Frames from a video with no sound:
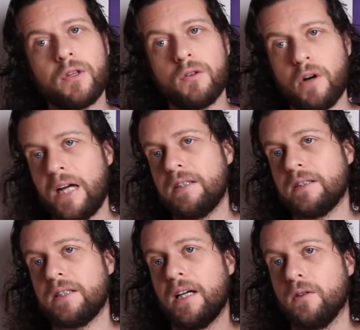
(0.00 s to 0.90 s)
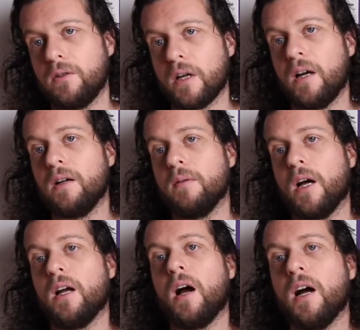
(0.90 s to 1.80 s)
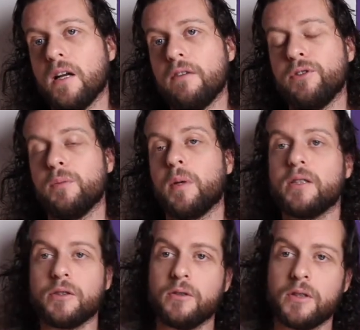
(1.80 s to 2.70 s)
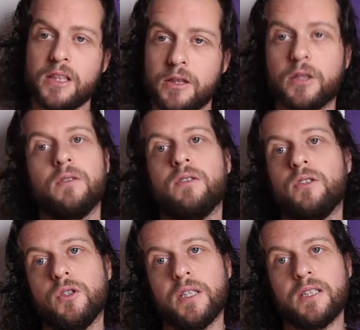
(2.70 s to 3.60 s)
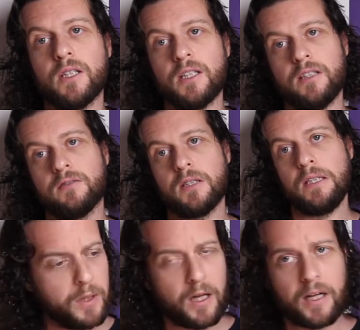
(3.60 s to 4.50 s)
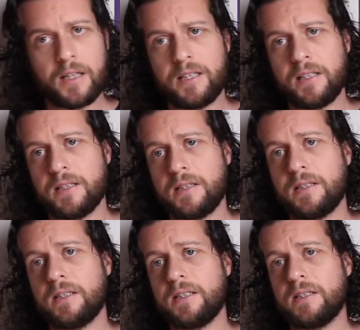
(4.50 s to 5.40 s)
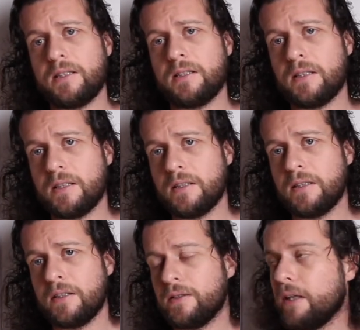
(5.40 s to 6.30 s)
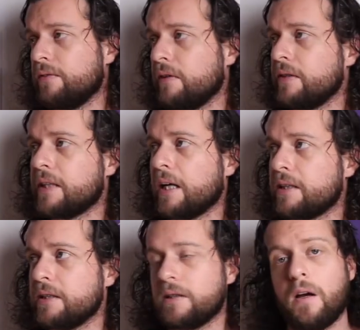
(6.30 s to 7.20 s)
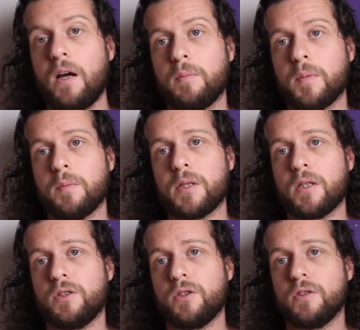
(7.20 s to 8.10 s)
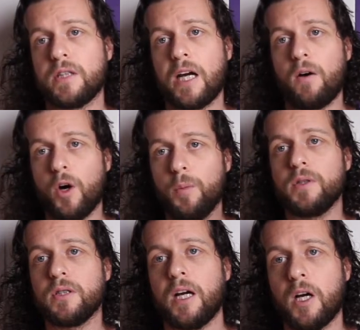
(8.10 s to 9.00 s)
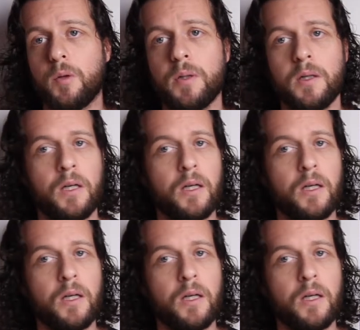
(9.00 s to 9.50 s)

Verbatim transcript: right to say, look, I love you, but you need to leave. But like I said, this is a very delicate time, because you're now open to help.